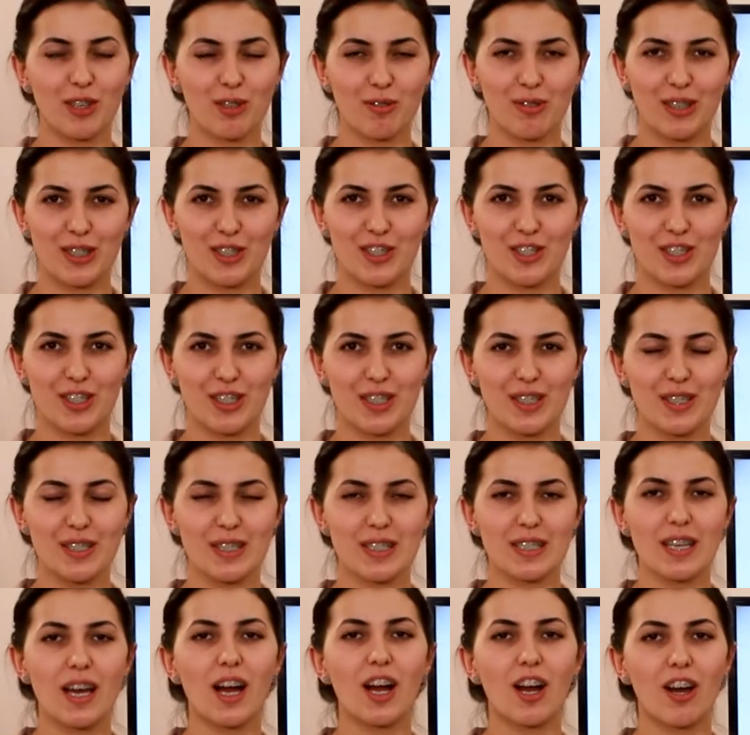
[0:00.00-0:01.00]

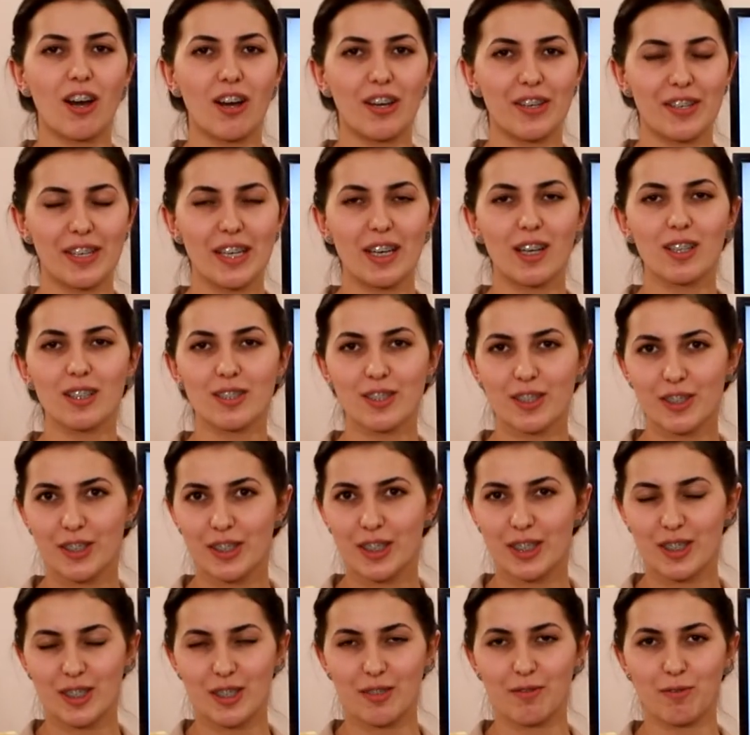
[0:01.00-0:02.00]
questions are the
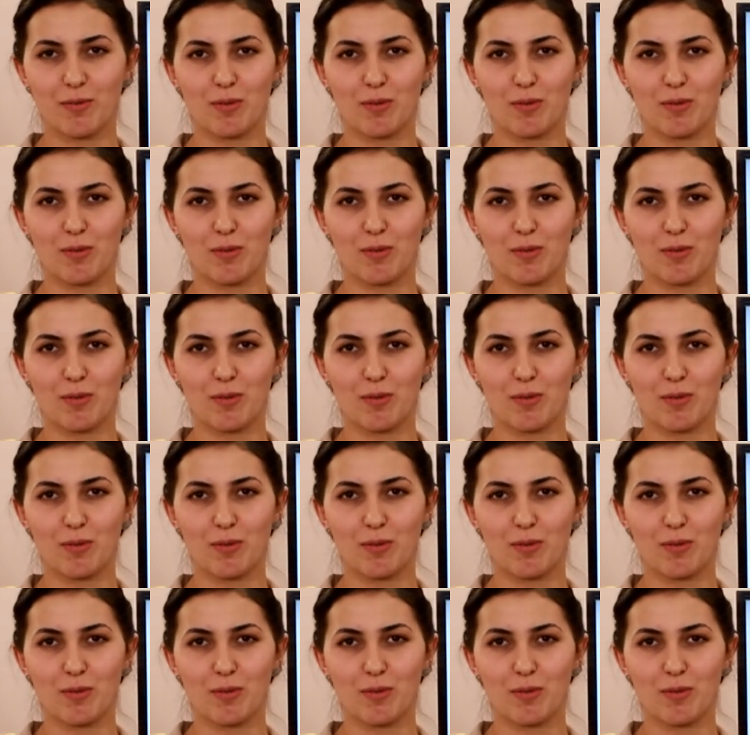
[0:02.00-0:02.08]
alternative